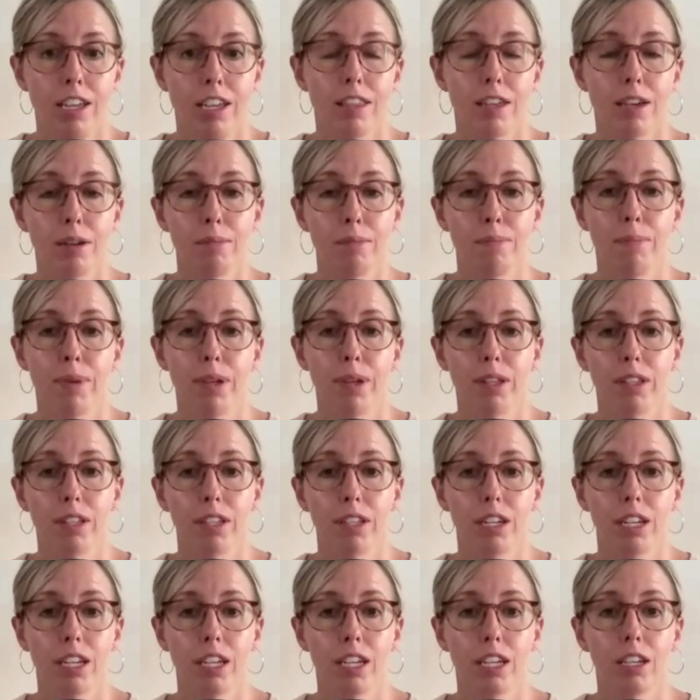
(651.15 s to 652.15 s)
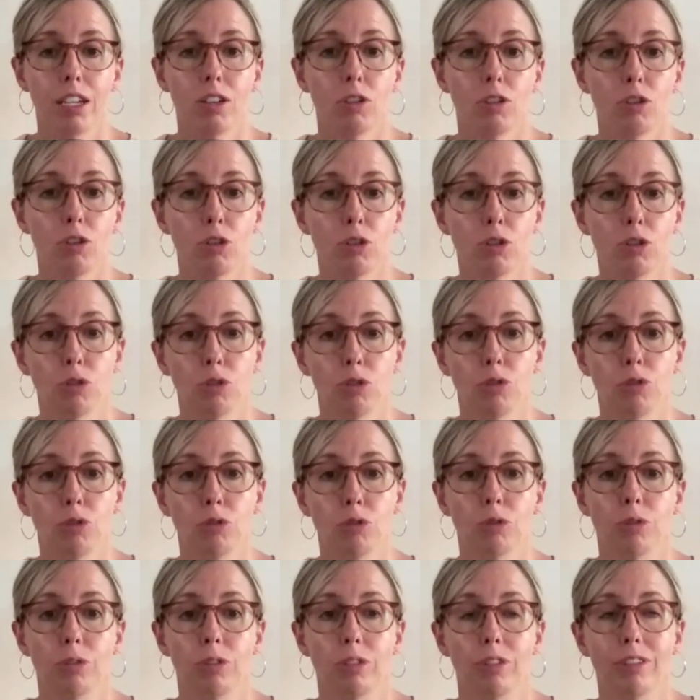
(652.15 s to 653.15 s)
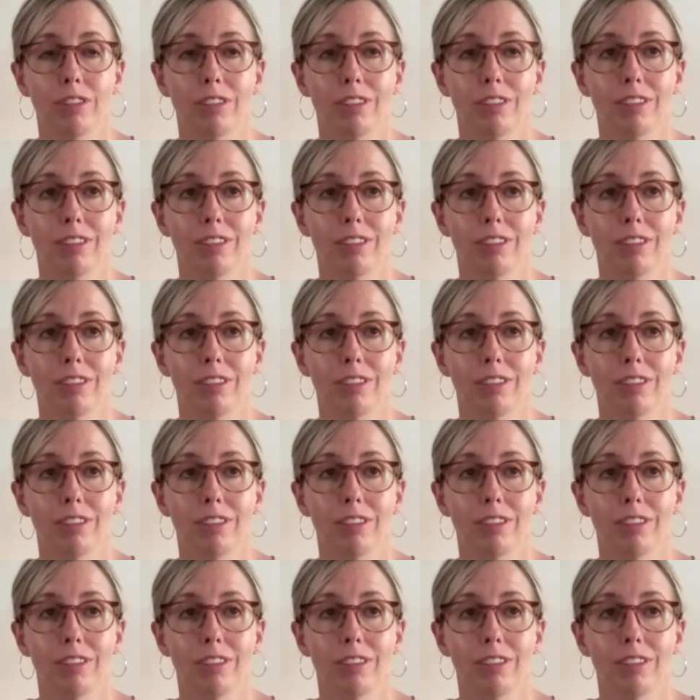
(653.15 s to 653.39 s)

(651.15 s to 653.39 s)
the ability to,